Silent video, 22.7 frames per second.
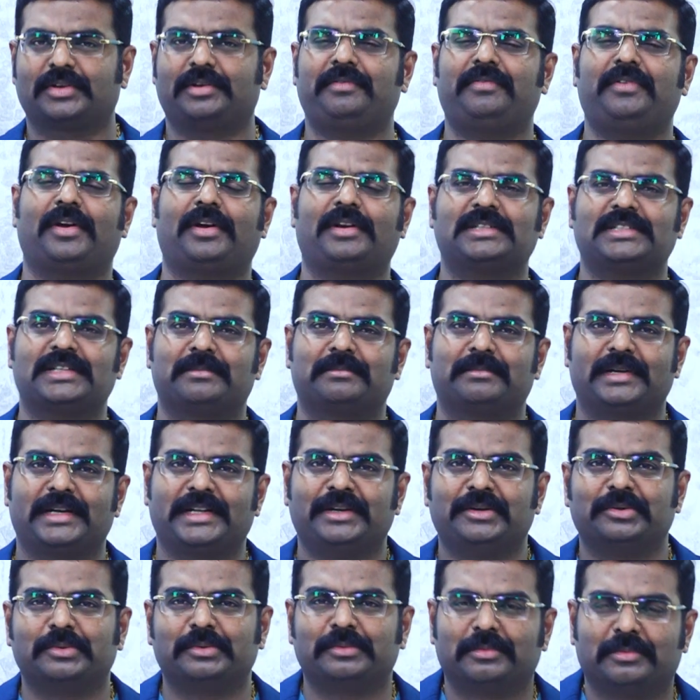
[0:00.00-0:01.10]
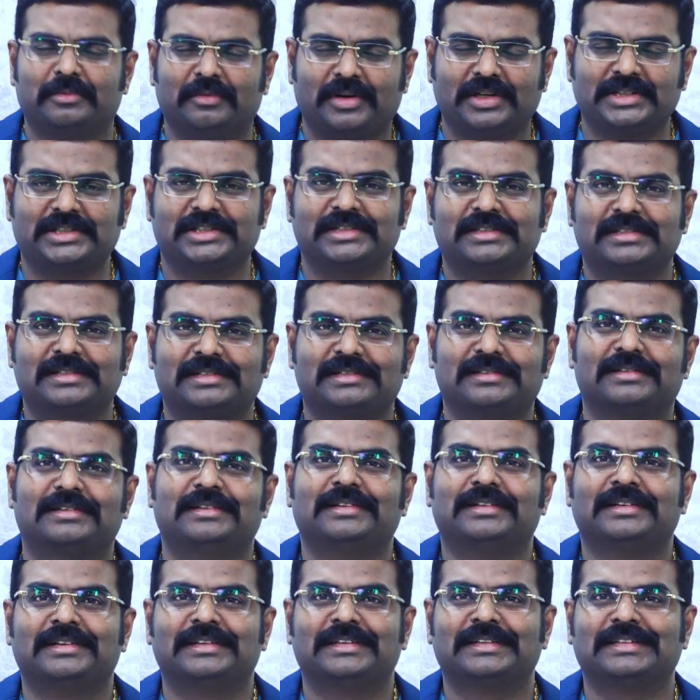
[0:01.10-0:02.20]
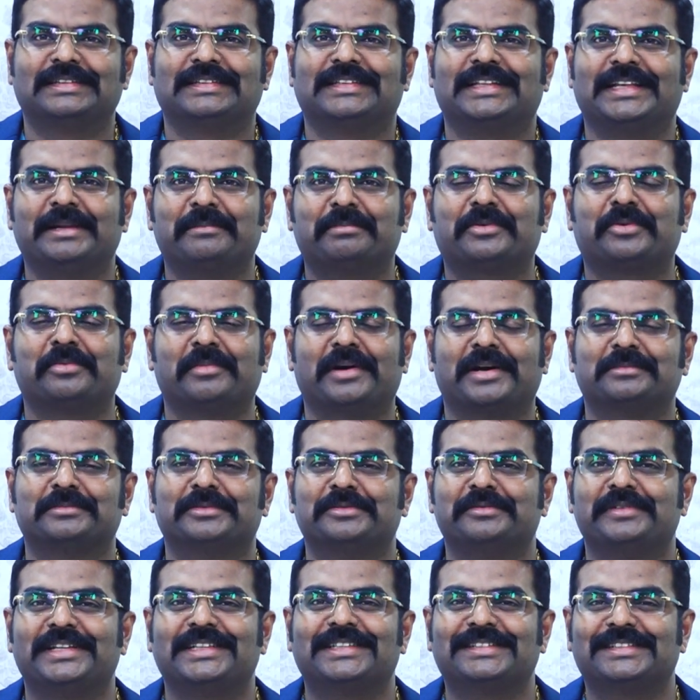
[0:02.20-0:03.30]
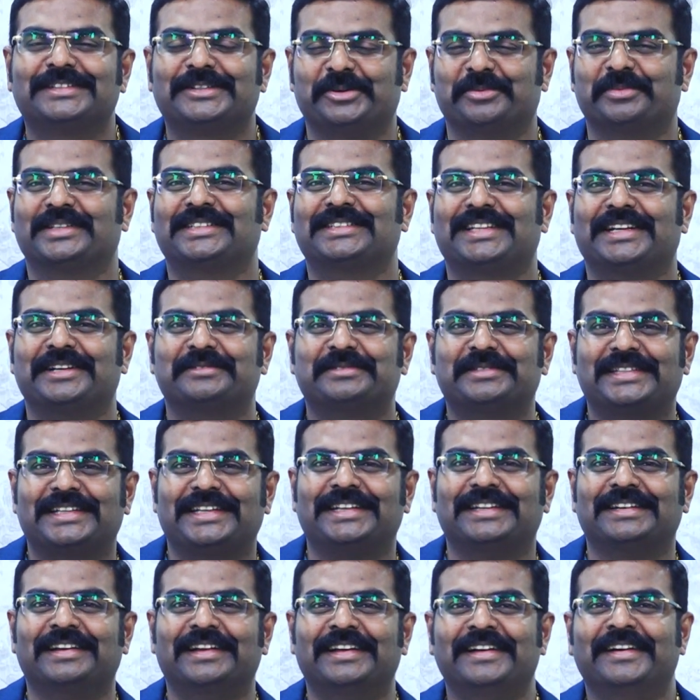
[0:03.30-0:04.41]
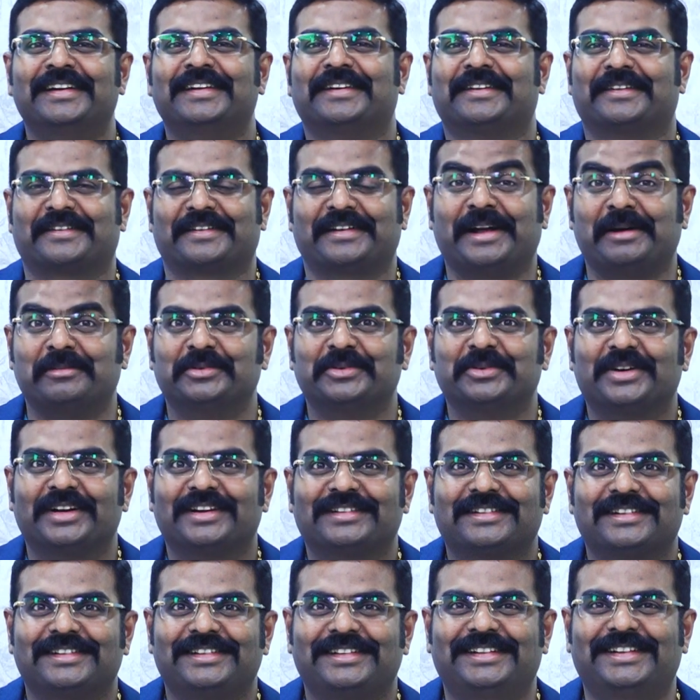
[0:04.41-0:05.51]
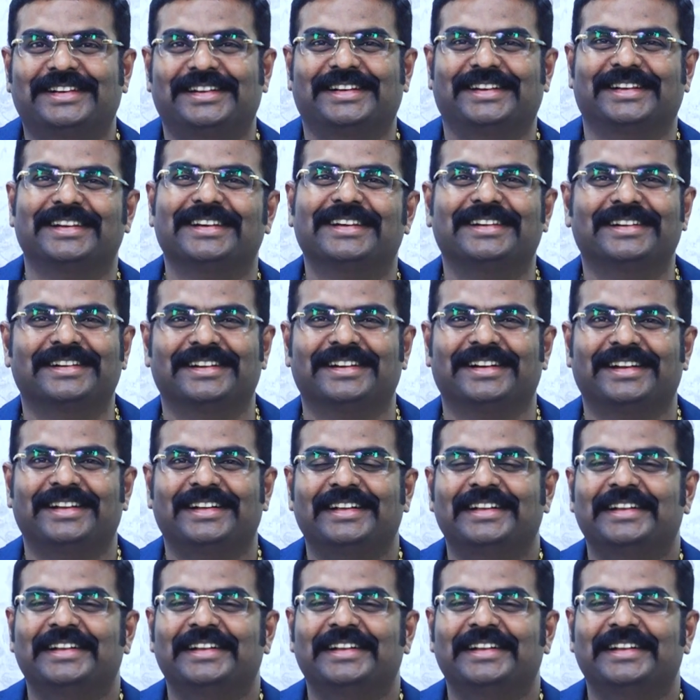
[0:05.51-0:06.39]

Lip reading: if you are somebody who watches Dilip Kumar movies, you must have seen Ramu Kaka.